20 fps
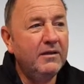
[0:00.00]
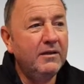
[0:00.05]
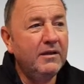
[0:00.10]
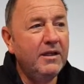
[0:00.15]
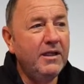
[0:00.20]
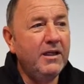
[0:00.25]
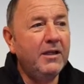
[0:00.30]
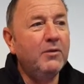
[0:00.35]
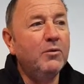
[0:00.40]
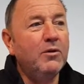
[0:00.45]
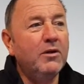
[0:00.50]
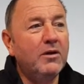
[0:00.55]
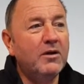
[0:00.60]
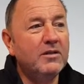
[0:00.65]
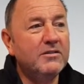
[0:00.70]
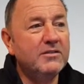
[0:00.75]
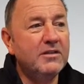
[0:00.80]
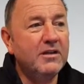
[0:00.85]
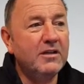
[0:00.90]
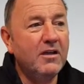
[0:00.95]

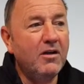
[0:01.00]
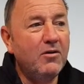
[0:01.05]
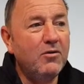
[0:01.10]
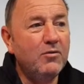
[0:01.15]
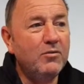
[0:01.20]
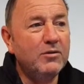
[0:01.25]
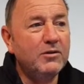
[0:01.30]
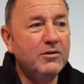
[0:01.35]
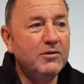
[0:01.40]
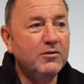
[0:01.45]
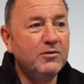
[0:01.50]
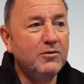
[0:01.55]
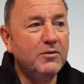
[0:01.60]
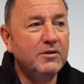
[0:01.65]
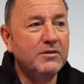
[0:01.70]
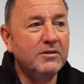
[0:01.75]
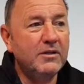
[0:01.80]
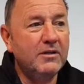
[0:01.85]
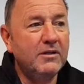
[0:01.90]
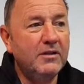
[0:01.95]
equalising goal, which is
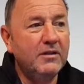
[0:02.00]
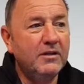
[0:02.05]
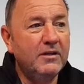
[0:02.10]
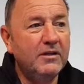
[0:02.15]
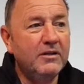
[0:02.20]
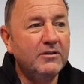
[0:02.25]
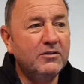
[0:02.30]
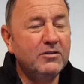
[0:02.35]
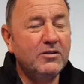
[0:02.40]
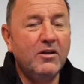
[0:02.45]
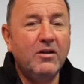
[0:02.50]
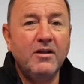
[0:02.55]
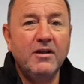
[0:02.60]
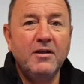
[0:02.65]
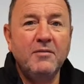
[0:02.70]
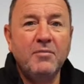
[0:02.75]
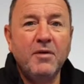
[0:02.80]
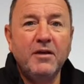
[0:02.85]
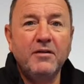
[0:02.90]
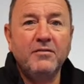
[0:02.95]
always a slightly
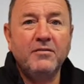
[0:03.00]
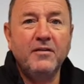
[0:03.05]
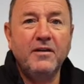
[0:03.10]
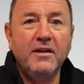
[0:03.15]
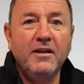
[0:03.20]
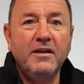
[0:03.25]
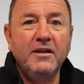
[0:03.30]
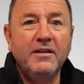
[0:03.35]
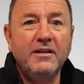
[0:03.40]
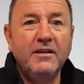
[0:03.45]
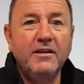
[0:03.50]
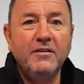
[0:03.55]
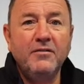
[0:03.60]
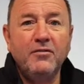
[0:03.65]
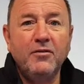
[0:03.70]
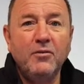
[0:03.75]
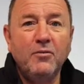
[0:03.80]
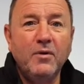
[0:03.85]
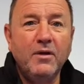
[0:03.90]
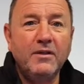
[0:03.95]
better feeling than if
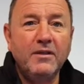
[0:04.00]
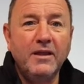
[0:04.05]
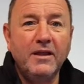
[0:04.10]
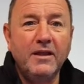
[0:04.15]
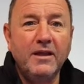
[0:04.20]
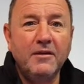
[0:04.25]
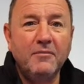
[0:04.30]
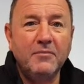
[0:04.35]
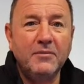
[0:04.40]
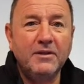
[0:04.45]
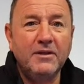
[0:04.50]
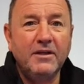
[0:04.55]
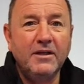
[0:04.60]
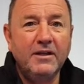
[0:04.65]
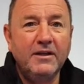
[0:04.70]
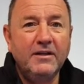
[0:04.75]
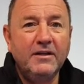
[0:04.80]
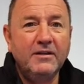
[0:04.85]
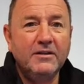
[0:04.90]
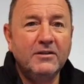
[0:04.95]
you're one 0 up and
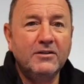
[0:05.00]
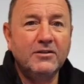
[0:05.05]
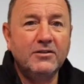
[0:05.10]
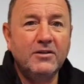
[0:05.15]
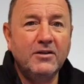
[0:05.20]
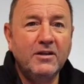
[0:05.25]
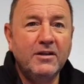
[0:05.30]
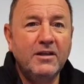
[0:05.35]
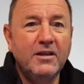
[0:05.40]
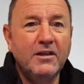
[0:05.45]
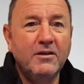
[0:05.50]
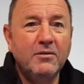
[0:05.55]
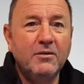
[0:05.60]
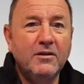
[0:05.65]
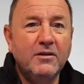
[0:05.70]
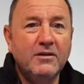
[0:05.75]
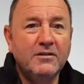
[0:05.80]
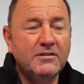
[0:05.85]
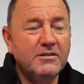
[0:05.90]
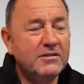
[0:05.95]
the side
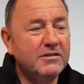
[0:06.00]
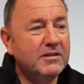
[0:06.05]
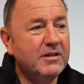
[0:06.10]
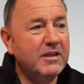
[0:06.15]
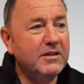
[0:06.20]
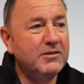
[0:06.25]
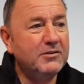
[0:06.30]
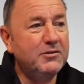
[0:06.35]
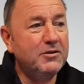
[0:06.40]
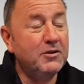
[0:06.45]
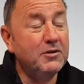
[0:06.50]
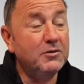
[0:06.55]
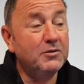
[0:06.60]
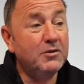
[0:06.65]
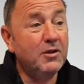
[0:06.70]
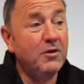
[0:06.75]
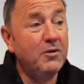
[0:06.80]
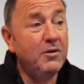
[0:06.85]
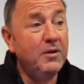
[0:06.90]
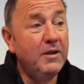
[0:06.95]
equalises against you.
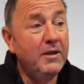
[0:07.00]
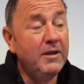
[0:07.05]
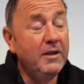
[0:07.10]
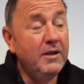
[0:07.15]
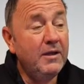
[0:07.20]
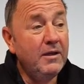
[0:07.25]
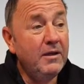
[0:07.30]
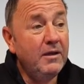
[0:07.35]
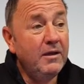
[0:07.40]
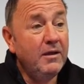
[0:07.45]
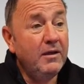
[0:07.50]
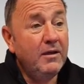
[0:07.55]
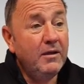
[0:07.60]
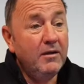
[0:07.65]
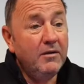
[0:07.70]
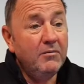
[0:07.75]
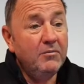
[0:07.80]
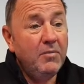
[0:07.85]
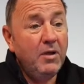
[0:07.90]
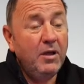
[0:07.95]
So
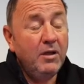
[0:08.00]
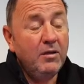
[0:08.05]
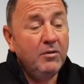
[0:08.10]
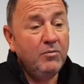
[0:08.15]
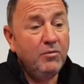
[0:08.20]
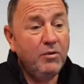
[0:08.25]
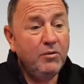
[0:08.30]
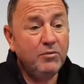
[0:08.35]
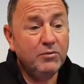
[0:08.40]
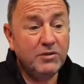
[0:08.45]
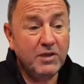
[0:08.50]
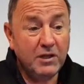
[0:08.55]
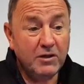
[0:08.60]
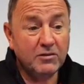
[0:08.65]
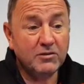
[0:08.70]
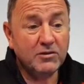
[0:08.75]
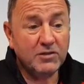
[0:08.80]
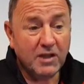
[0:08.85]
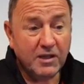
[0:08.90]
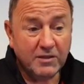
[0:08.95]
um, we was in
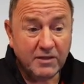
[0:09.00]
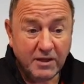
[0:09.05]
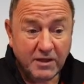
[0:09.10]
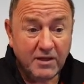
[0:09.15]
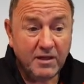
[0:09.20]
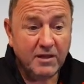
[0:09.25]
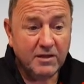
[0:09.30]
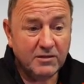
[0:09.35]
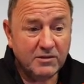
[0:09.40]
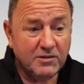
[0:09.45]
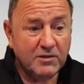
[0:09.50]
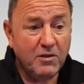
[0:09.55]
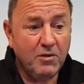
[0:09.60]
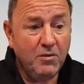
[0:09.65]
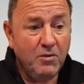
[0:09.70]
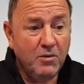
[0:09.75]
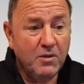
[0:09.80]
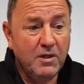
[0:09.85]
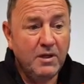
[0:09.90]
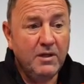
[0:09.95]
on Sunday
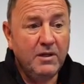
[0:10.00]
still.